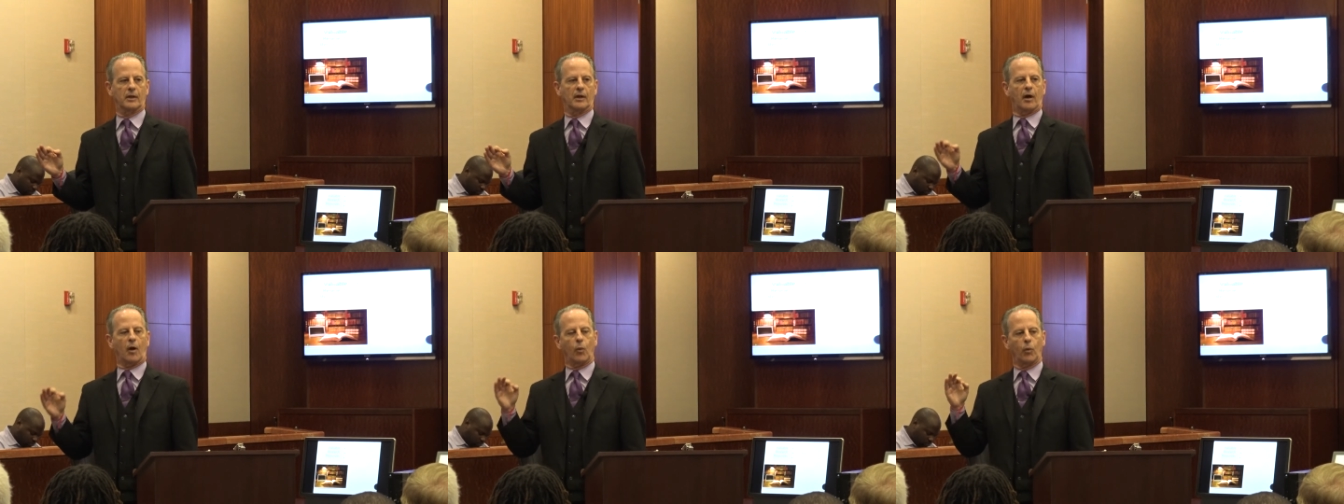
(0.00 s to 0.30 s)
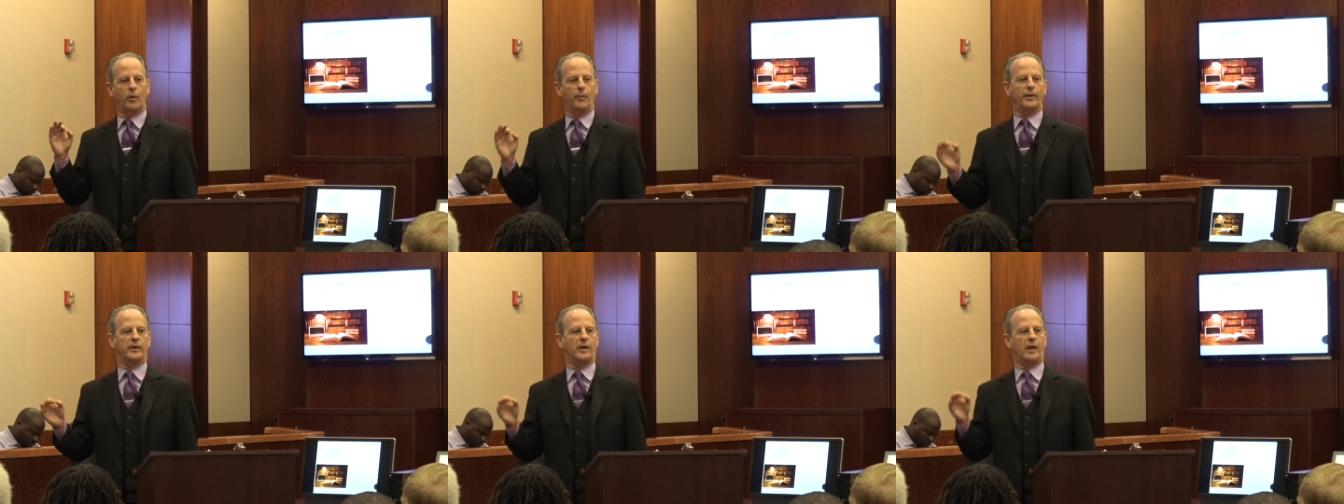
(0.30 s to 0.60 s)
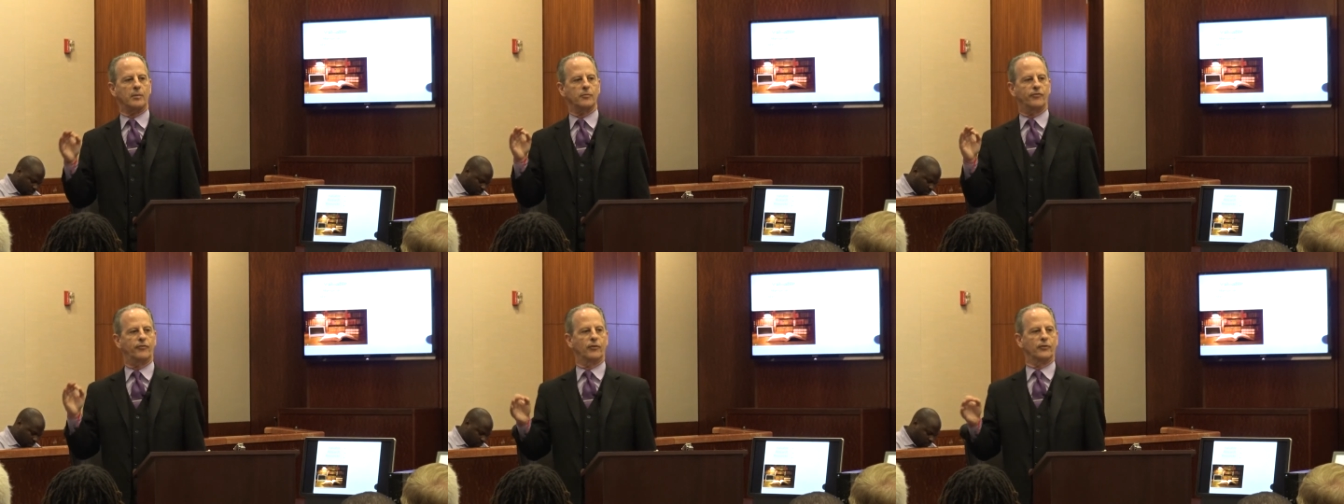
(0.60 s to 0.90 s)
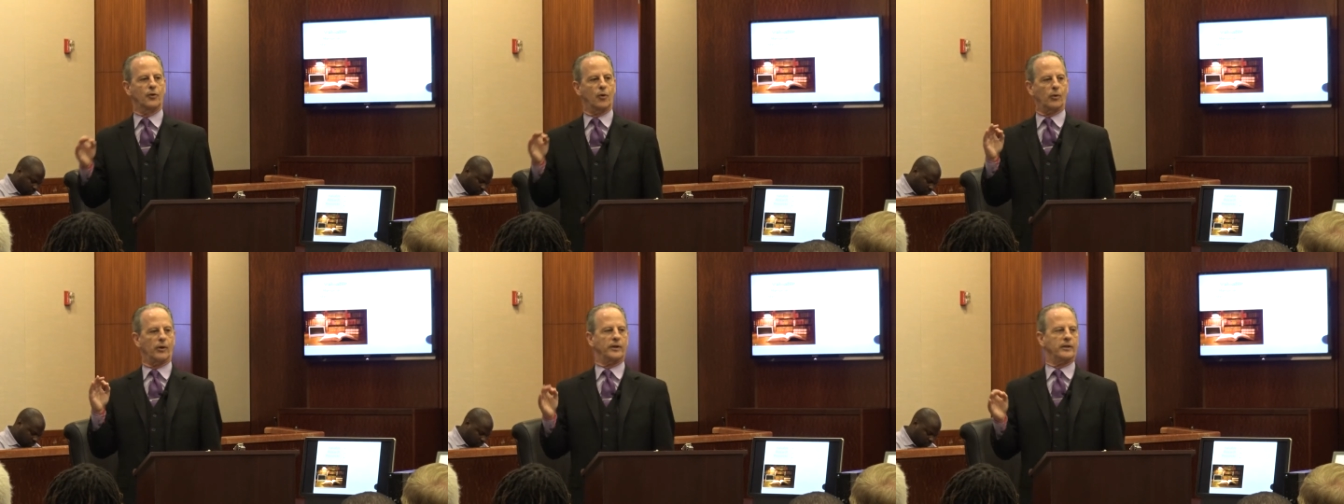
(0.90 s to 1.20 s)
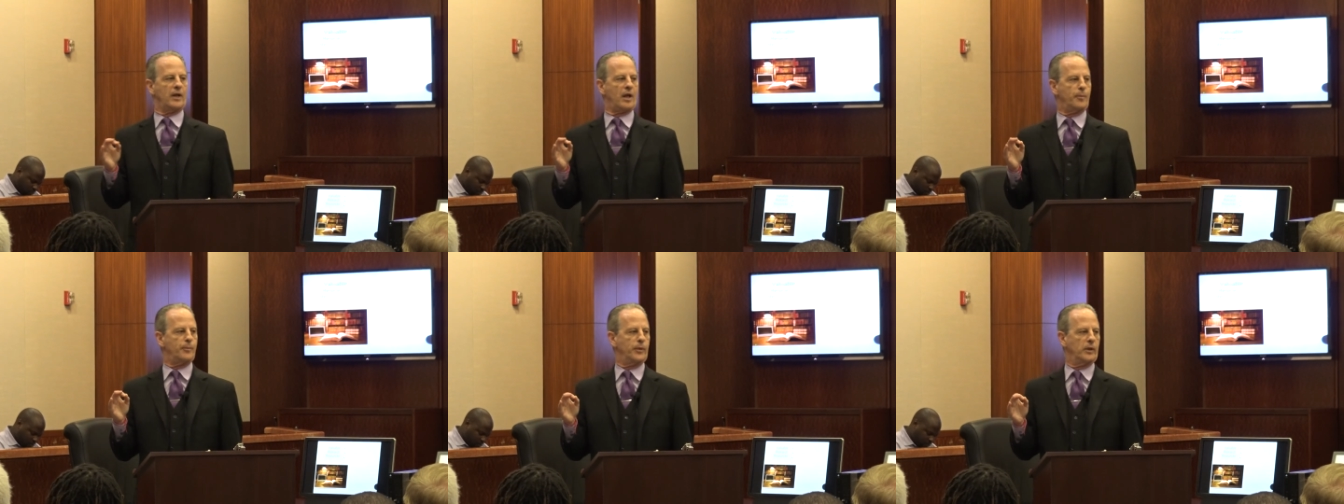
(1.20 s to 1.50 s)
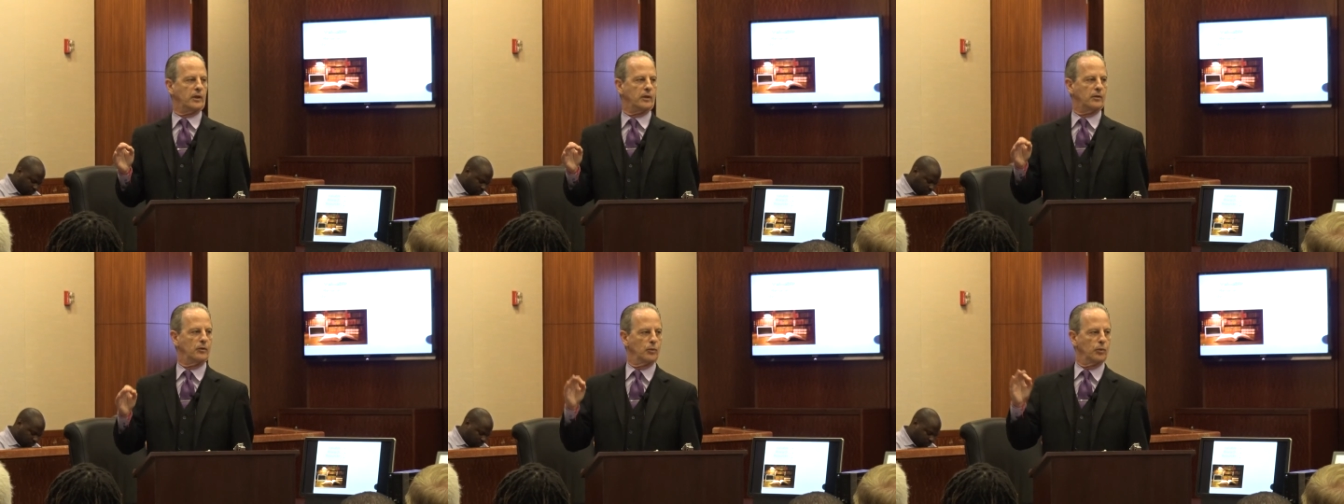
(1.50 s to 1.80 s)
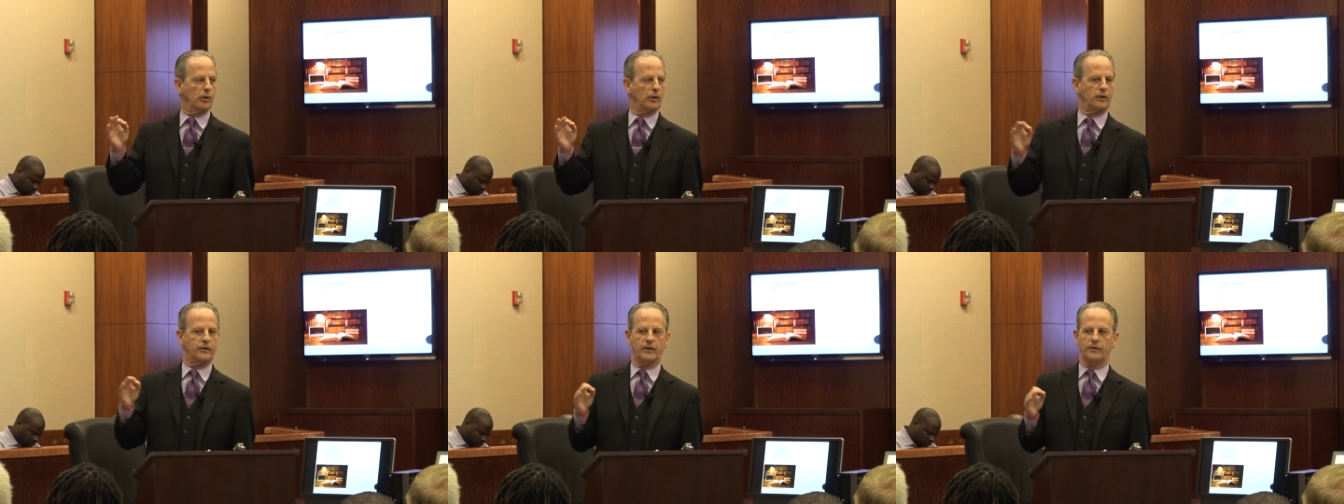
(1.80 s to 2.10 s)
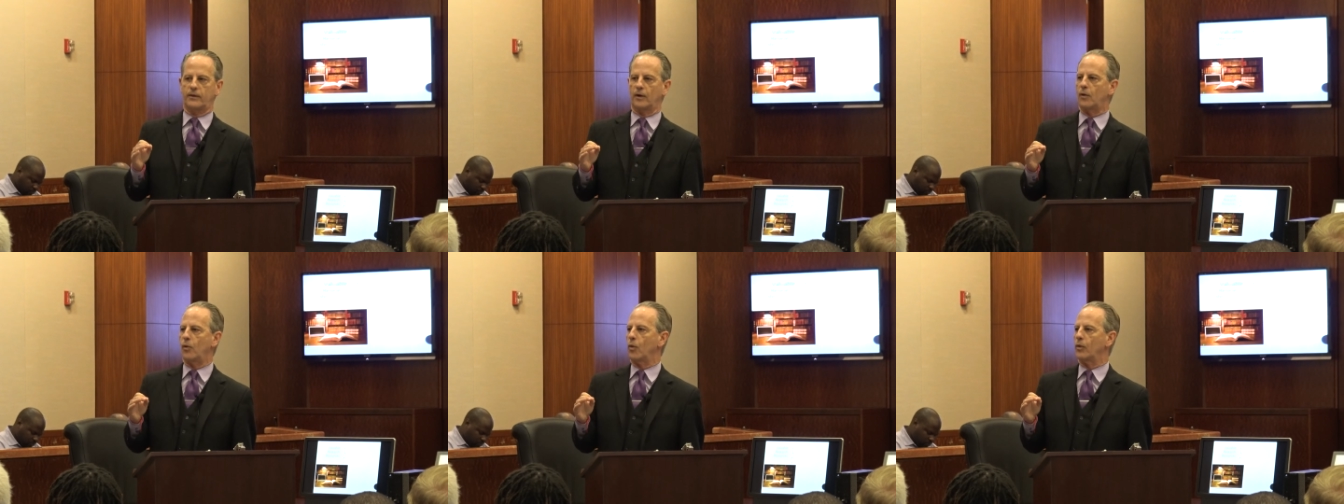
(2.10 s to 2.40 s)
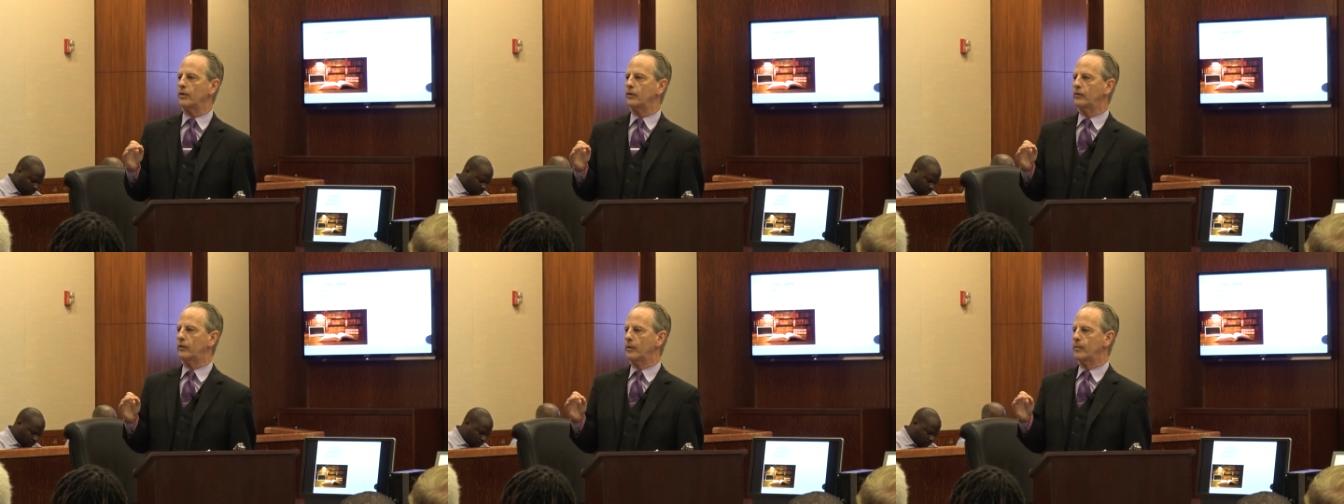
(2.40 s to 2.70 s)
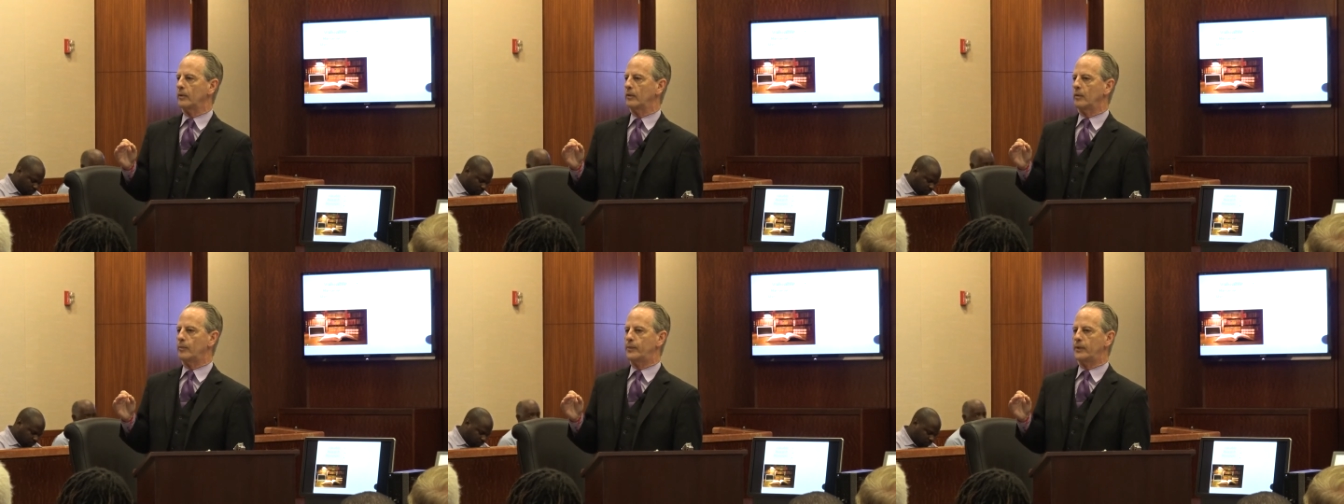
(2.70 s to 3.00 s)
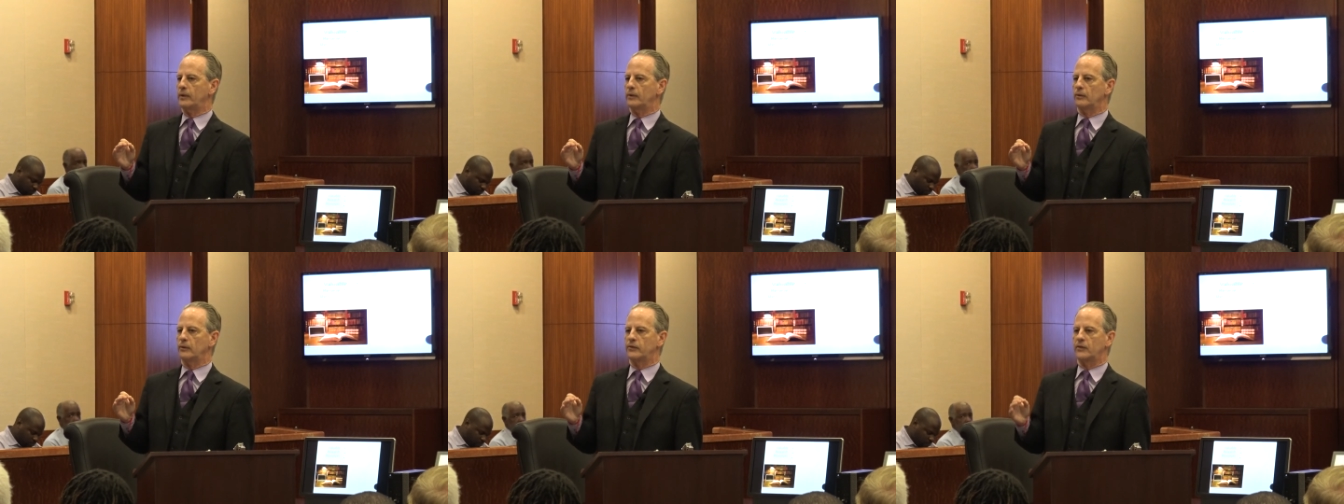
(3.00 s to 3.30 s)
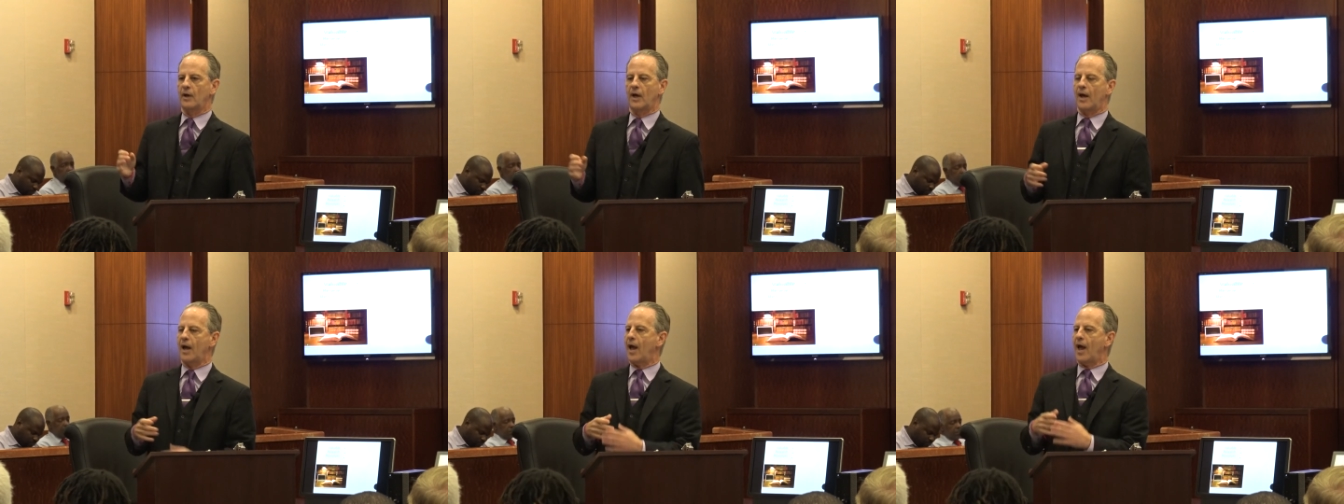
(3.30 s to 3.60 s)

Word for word: A woman named Fenora Deputy, who worked at the Court of Criminal Appeals,